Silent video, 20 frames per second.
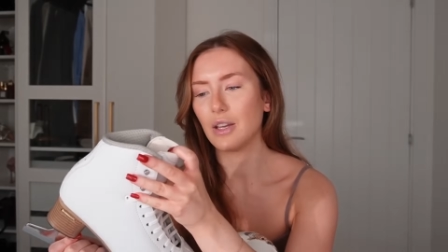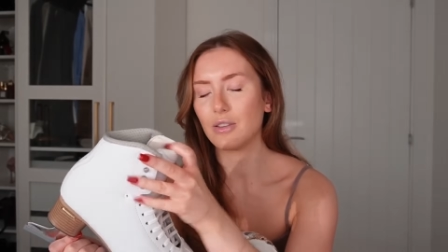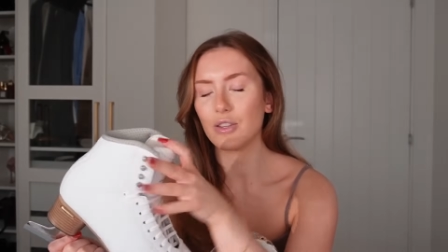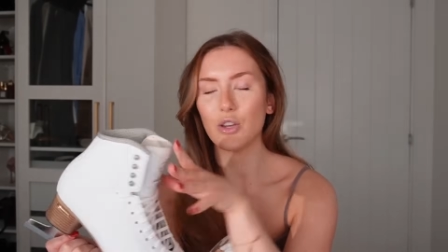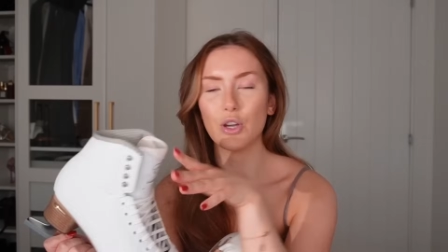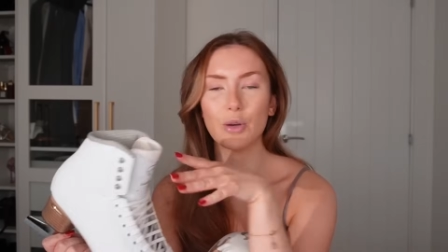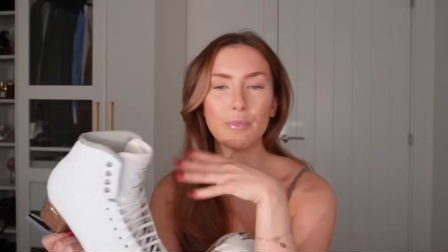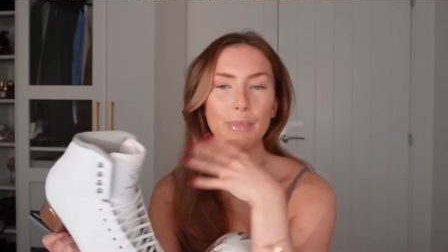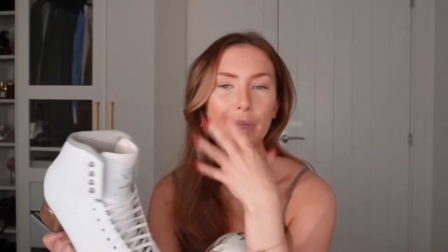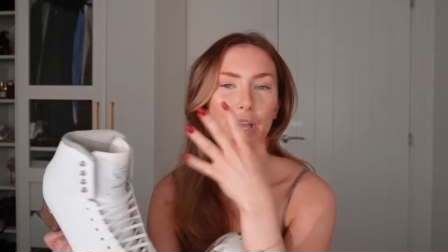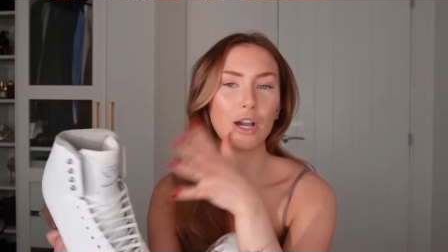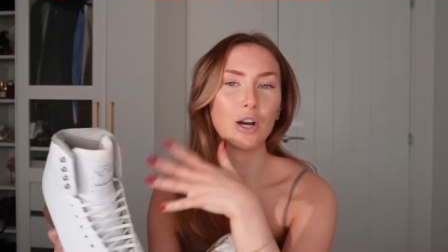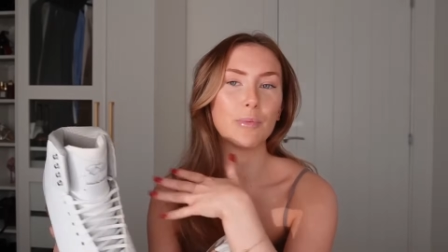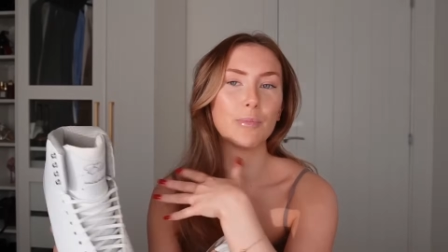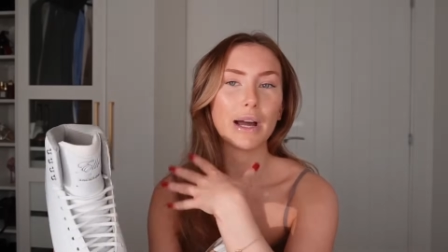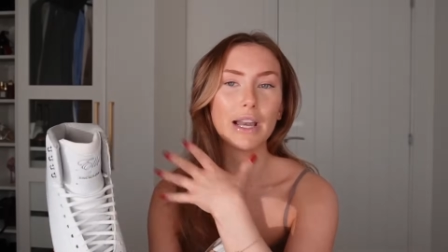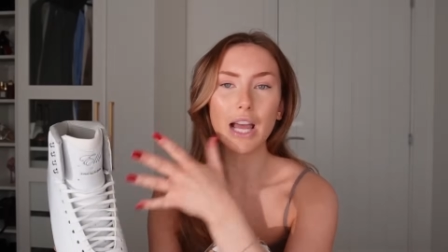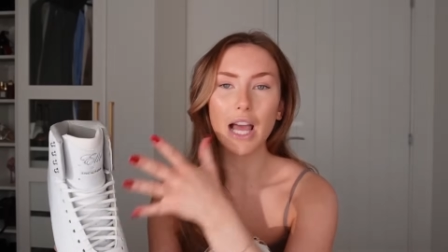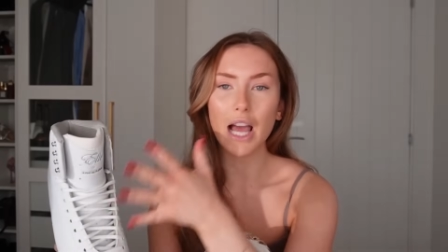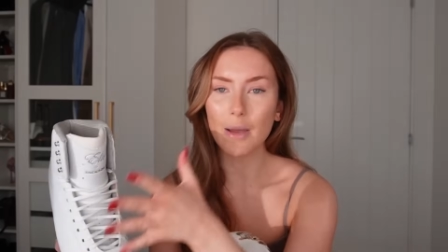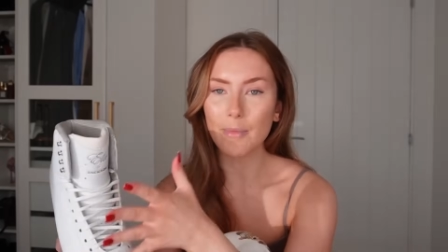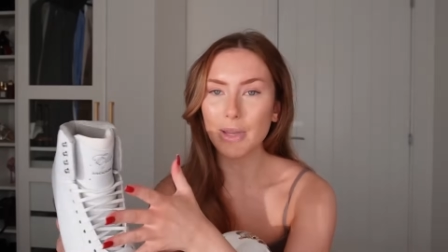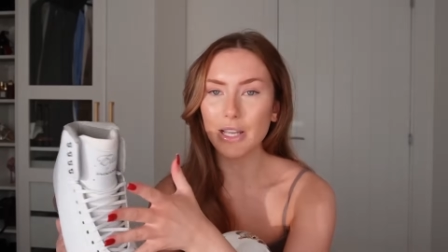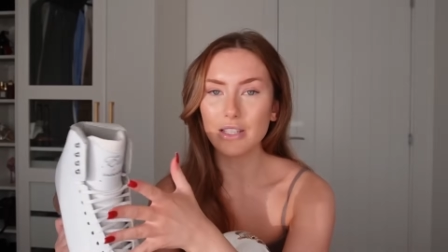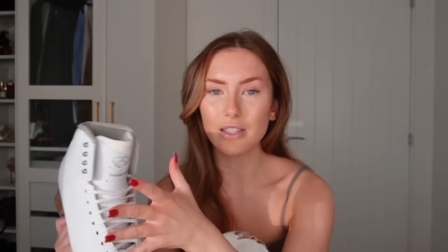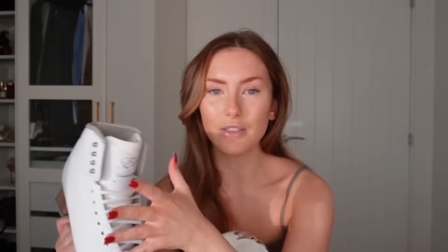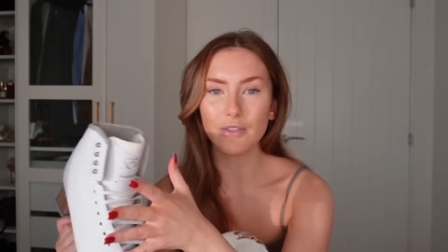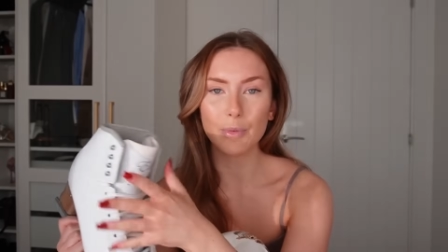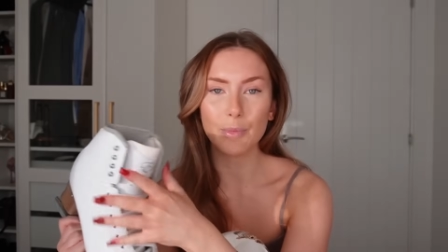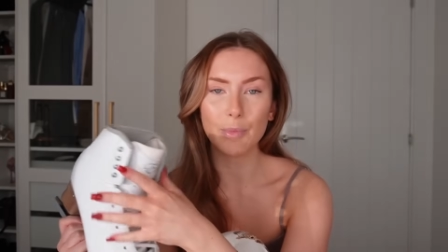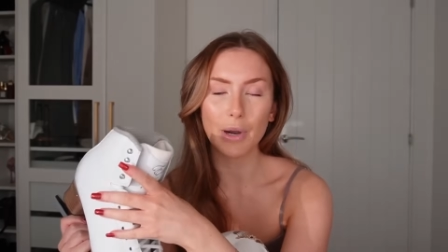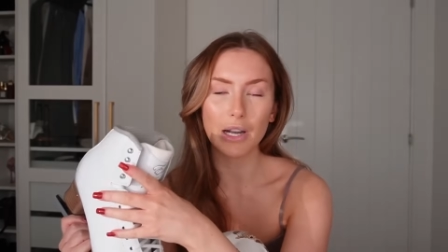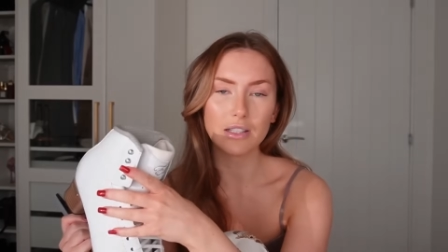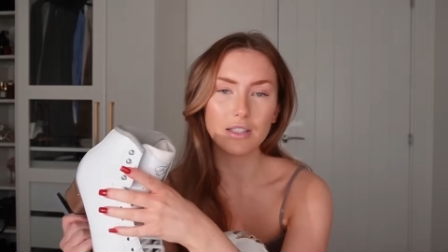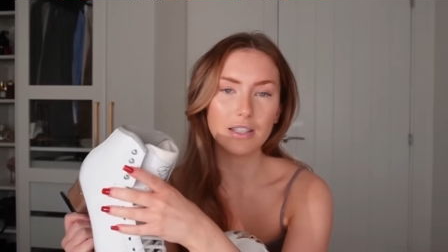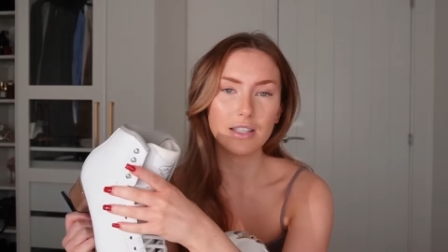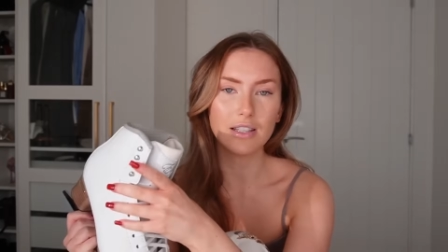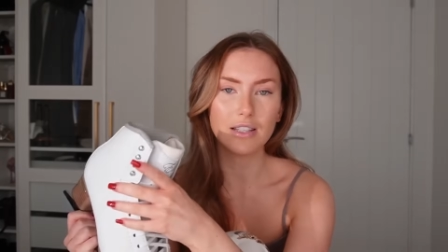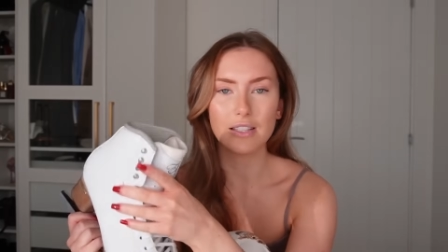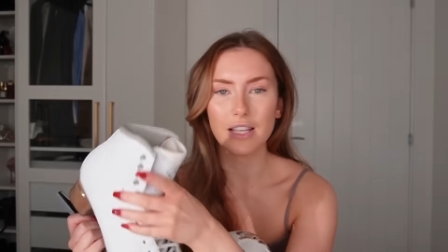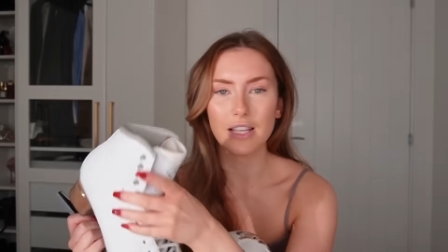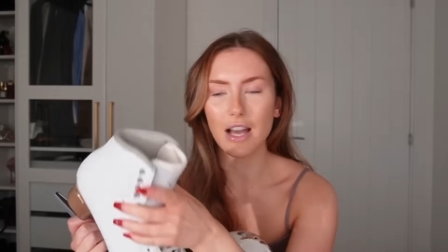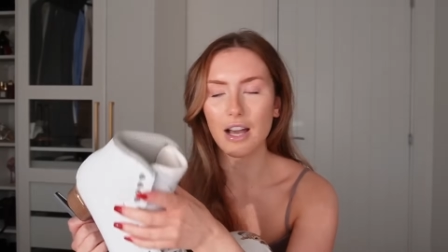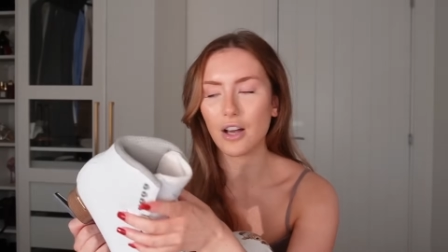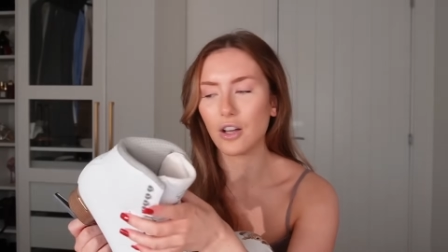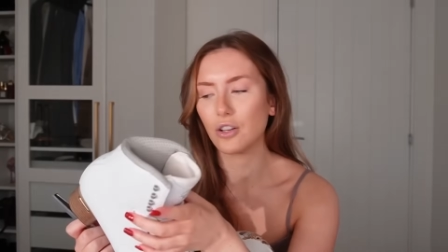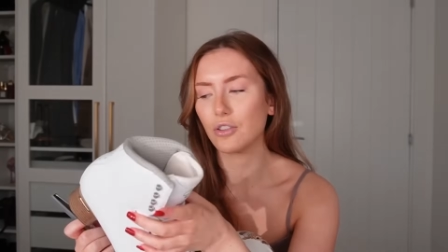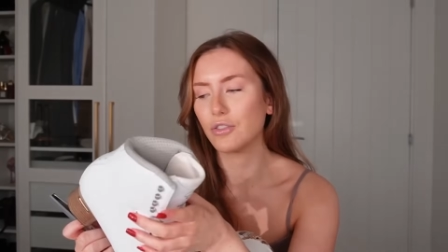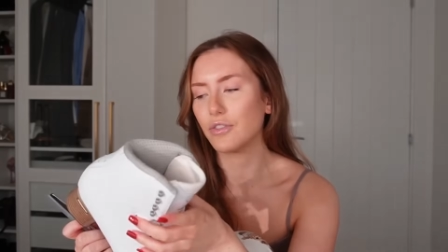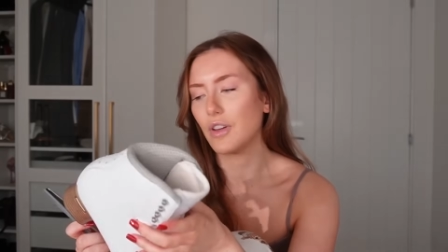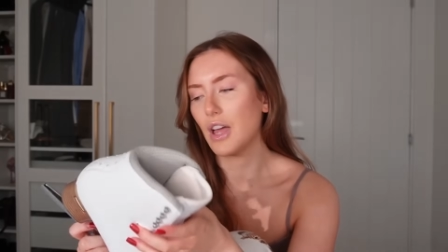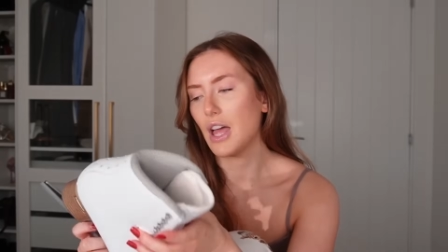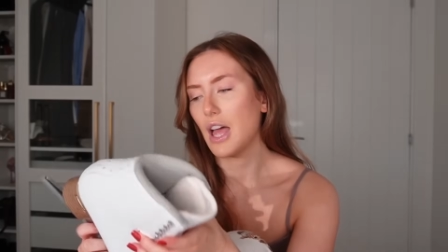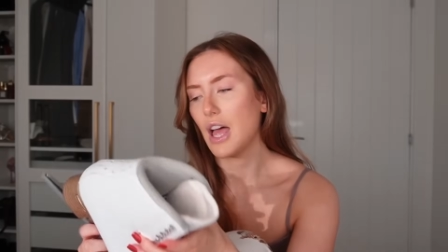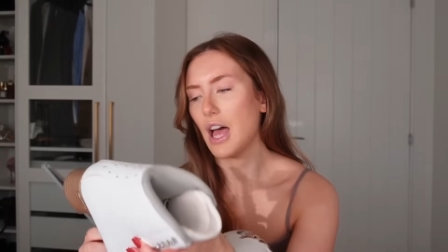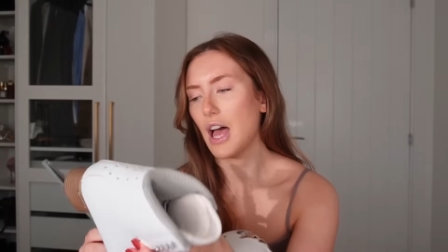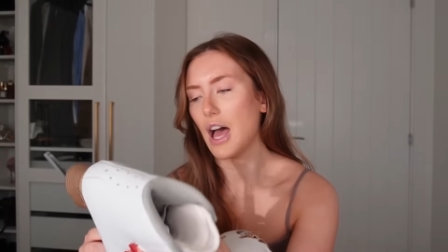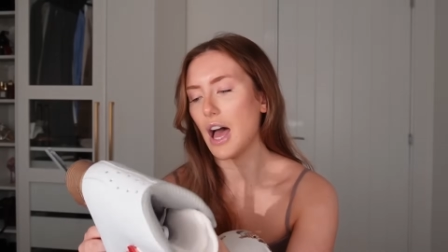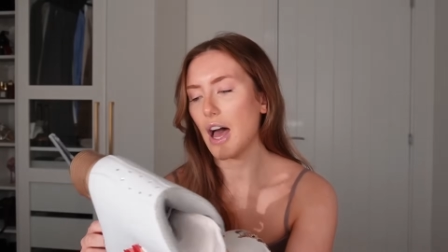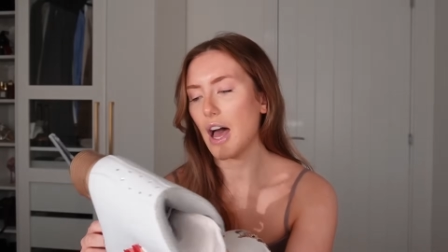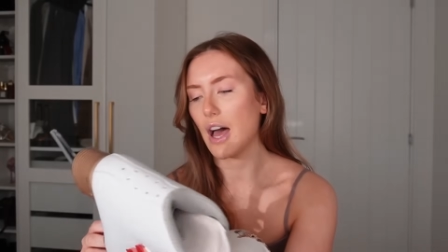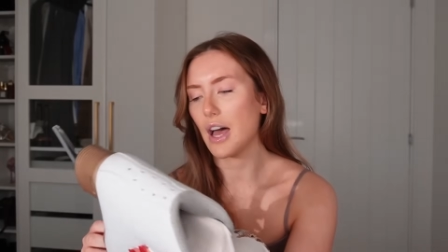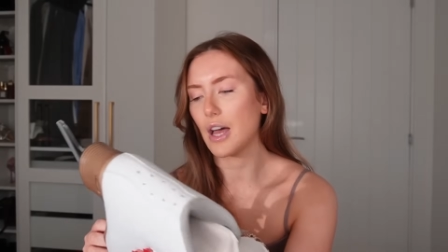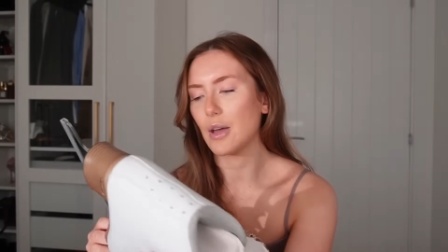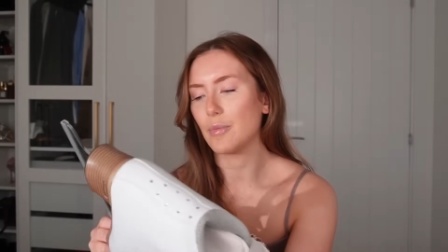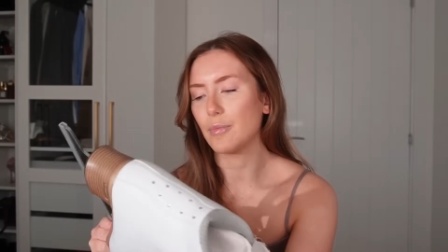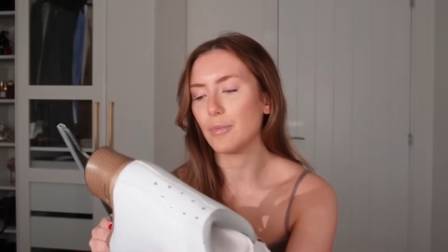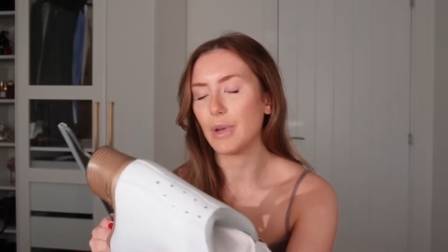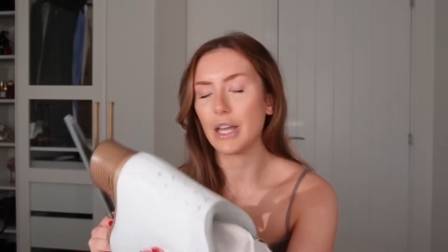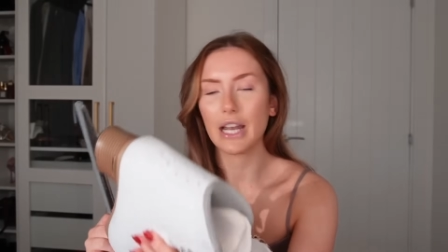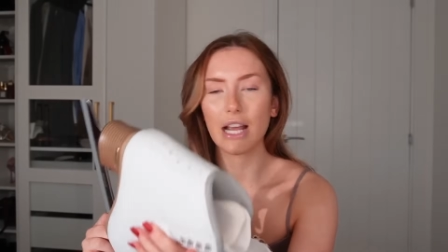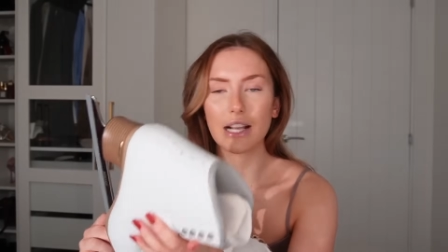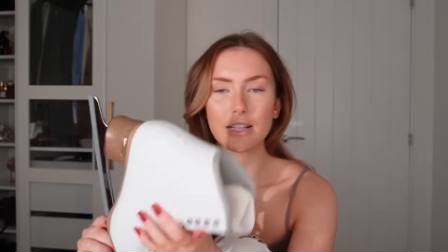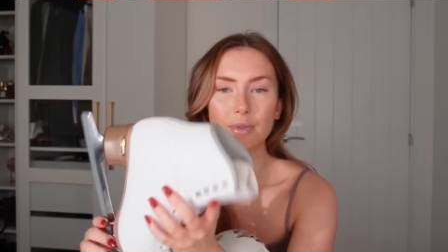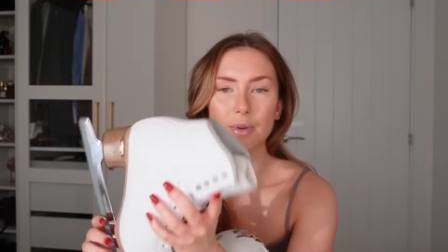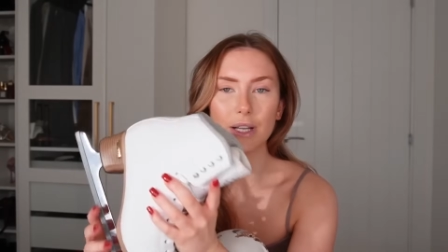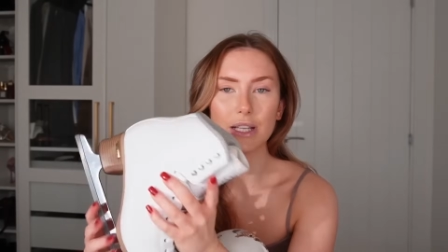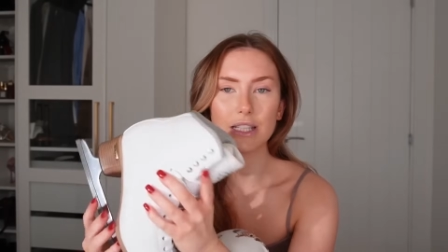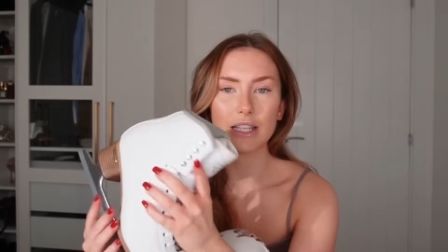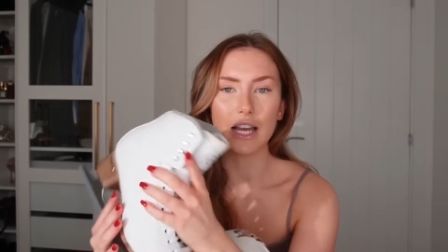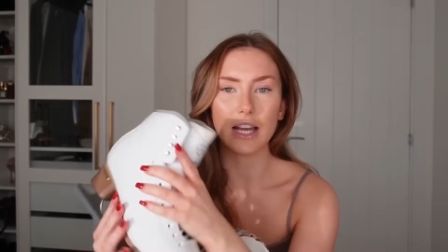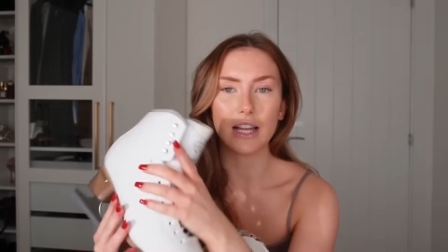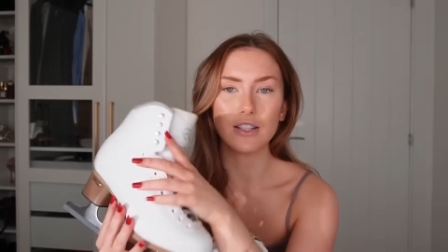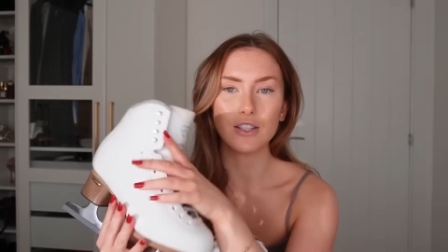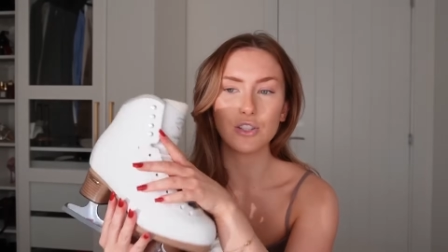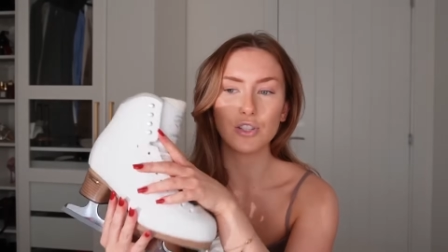you can pick up bad habits if you're practicing yourself um, and XYZ.